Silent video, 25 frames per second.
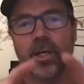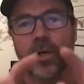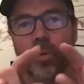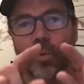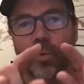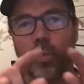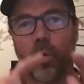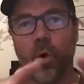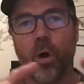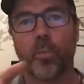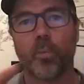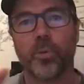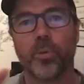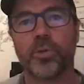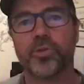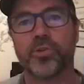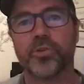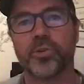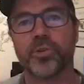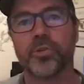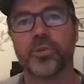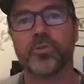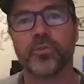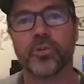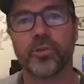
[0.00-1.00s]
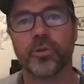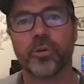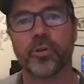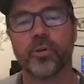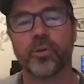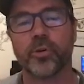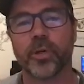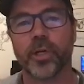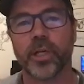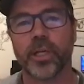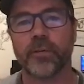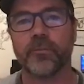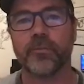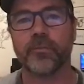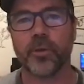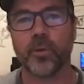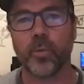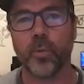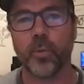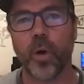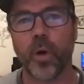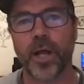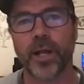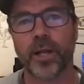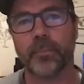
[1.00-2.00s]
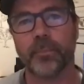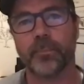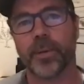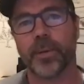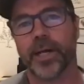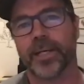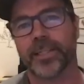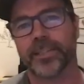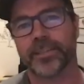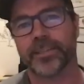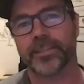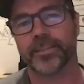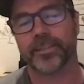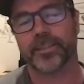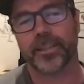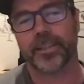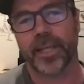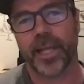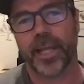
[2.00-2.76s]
what would you do if you won a bus?